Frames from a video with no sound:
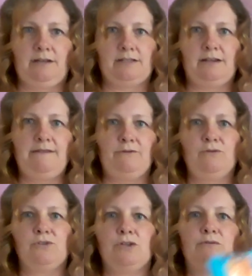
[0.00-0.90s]
because I've
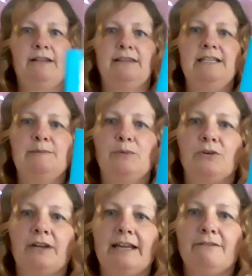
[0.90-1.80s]
also read this
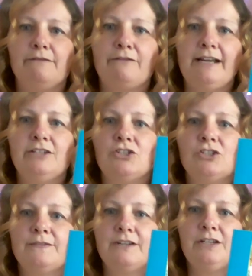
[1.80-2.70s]
book in
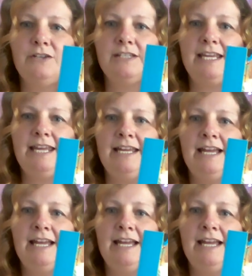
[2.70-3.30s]
French. Can you see?